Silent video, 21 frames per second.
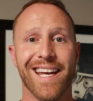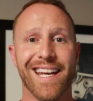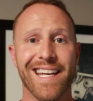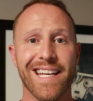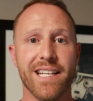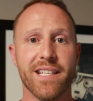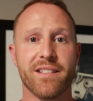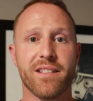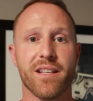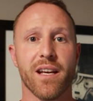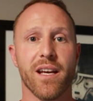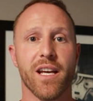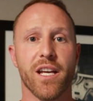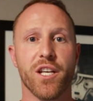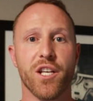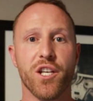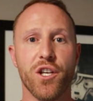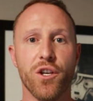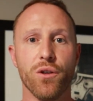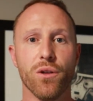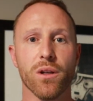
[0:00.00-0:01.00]
is
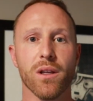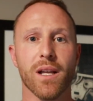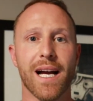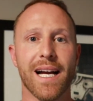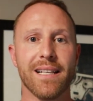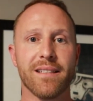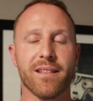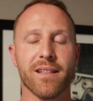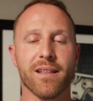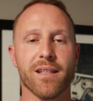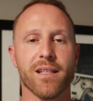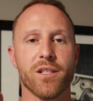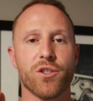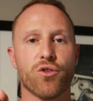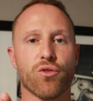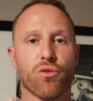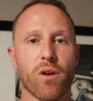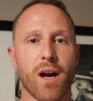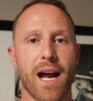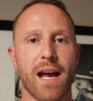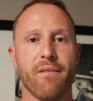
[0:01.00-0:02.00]
utilizing the
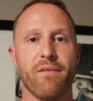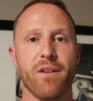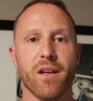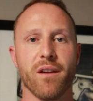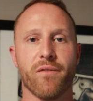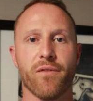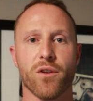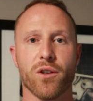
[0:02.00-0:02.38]
Driving